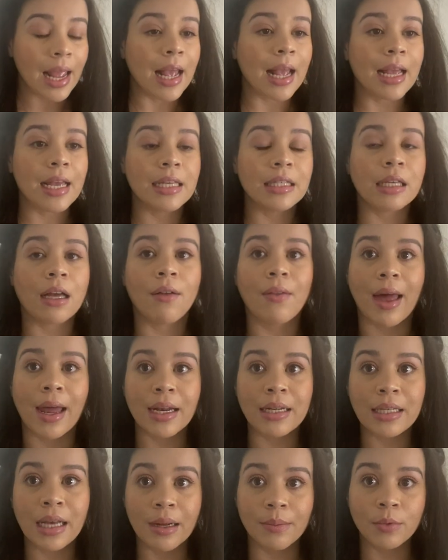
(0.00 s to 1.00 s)
is a
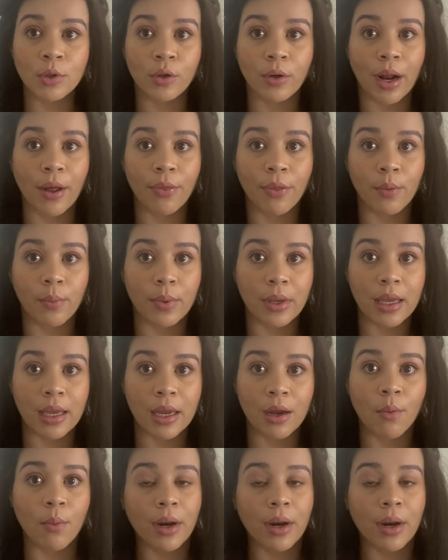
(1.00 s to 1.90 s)
lot of times throughout the week,